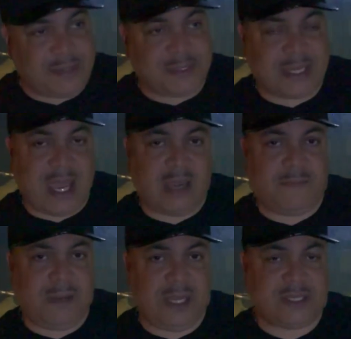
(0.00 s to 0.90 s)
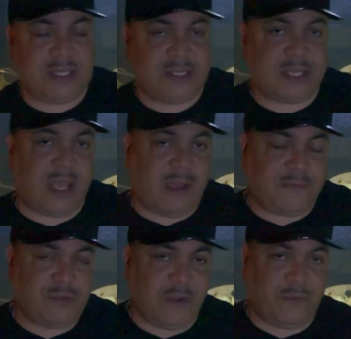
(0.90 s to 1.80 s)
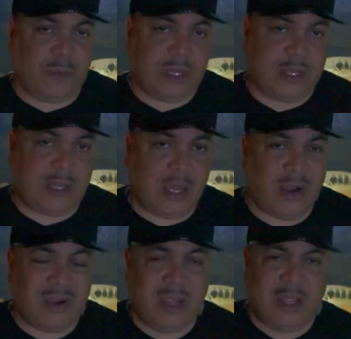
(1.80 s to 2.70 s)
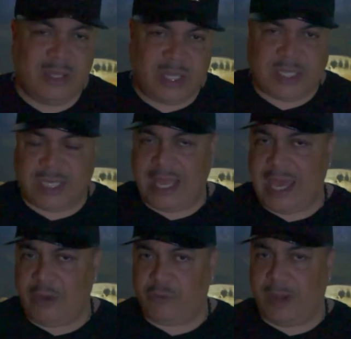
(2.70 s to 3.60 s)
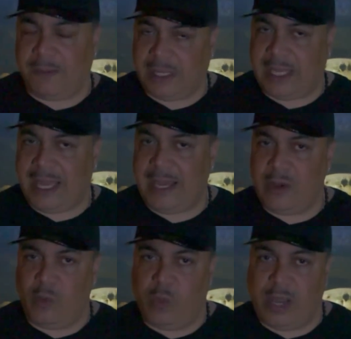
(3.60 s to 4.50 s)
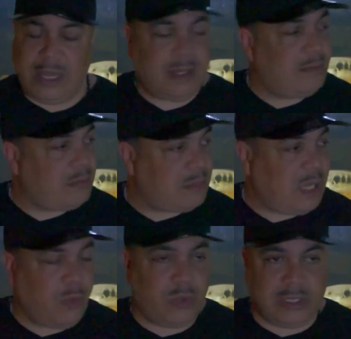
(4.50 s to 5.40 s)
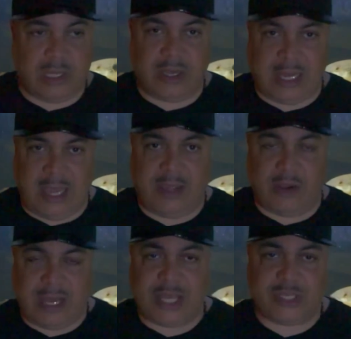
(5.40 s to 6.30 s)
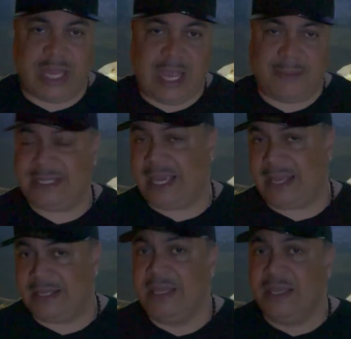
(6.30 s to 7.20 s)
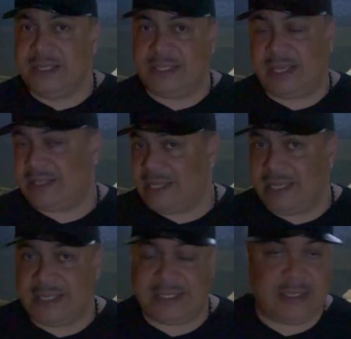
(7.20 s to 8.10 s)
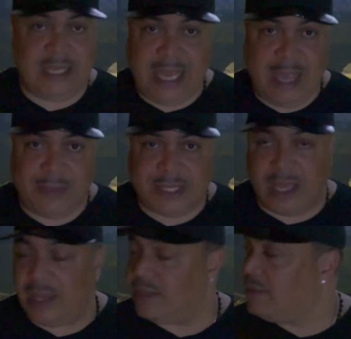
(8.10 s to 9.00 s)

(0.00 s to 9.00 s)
some scattered pieces of driftwood in there just to kind of replicate what it would look in their natural habitat, such as the Amazon.